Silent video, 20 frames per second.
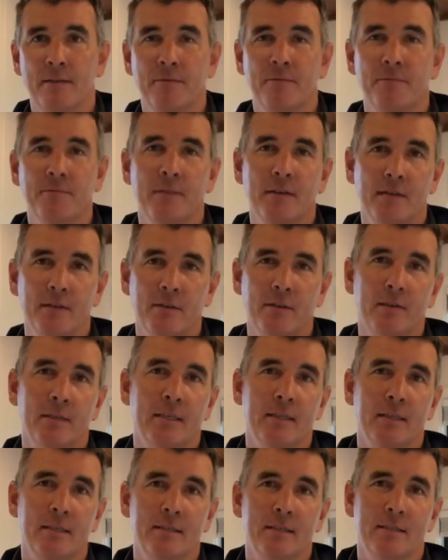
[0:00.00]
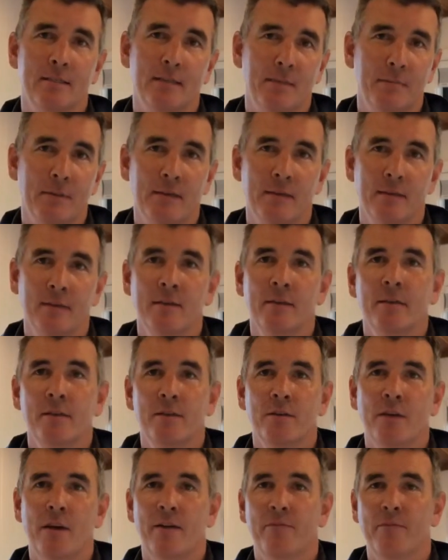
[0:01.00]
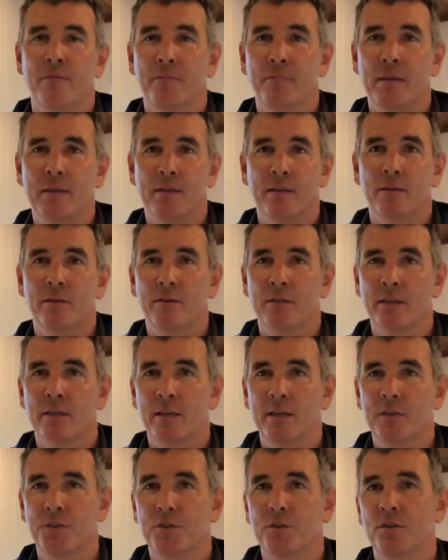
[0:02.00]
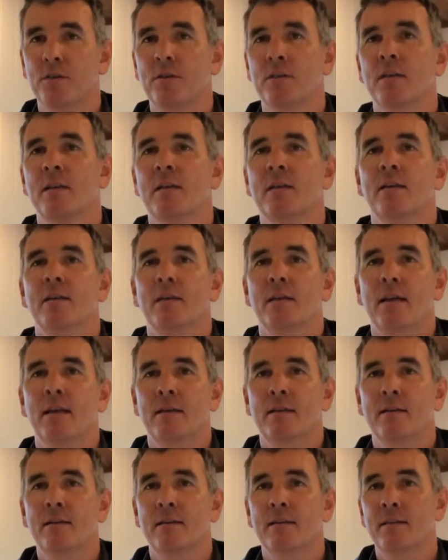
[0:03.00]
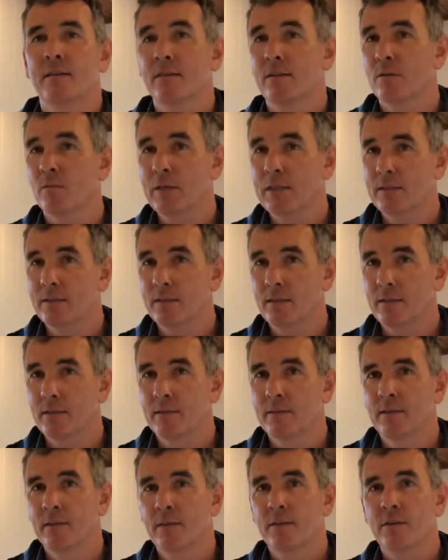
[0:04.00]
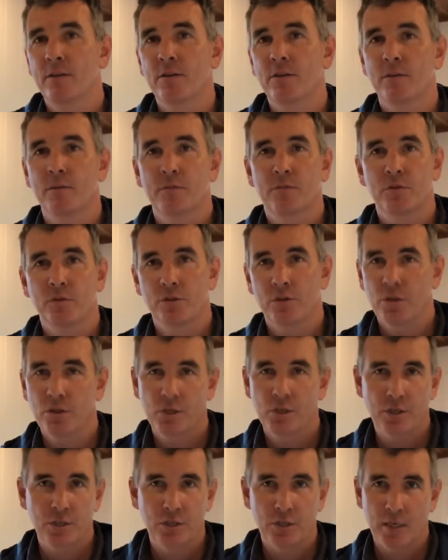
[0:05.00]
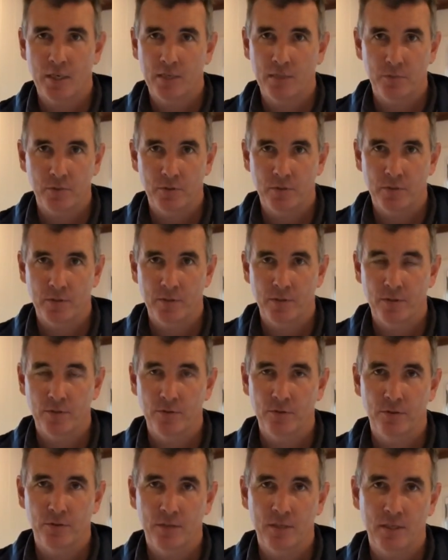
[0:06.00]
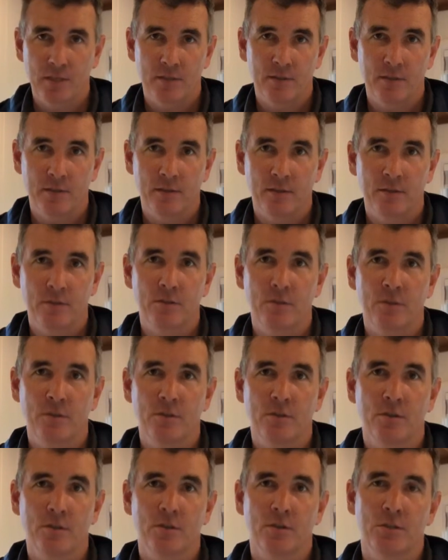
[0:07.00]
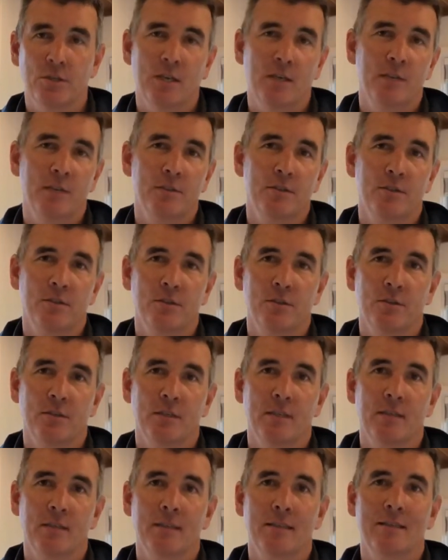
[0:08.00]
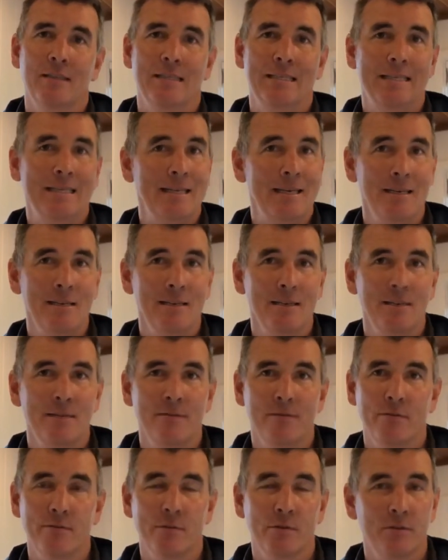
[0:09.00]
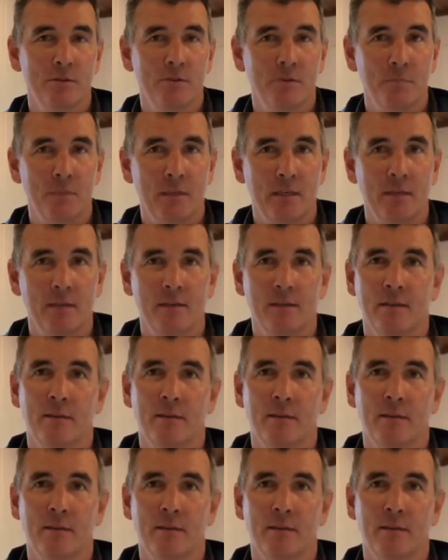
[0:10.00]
feel like in summer you have a better location than the winter, you can change between the two seasons. You can change it during the day if you want to spin it.